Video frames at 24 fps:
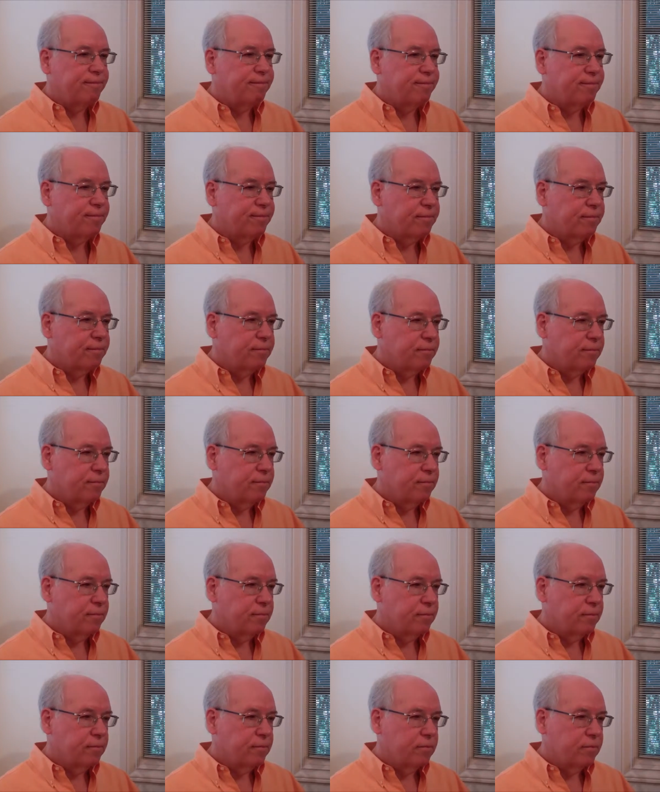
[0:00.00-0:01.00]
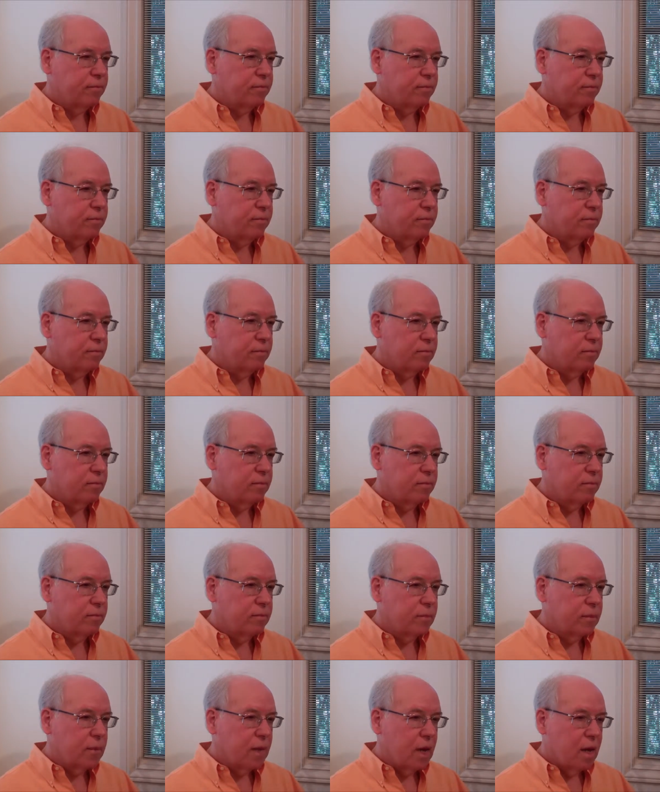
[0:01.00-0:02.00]

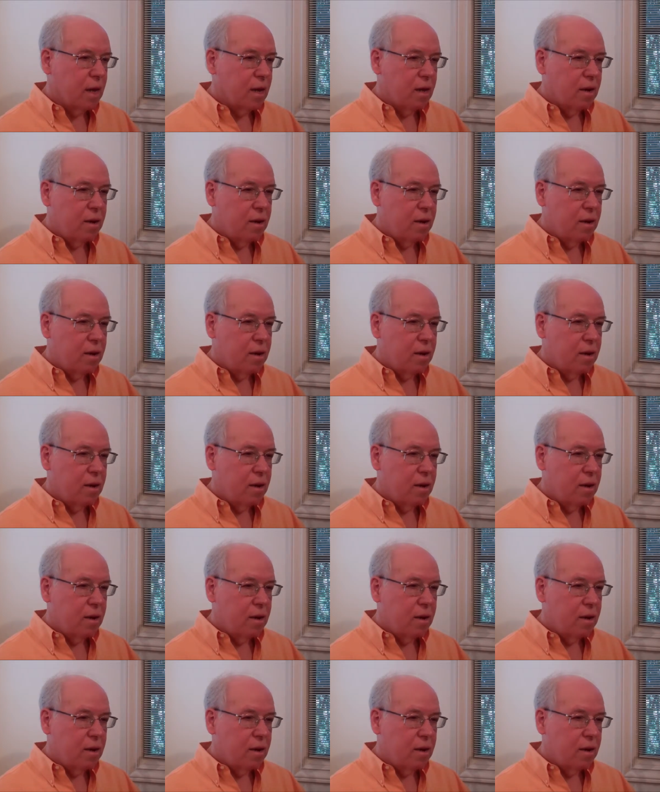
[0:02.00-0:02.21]
Nothing is said.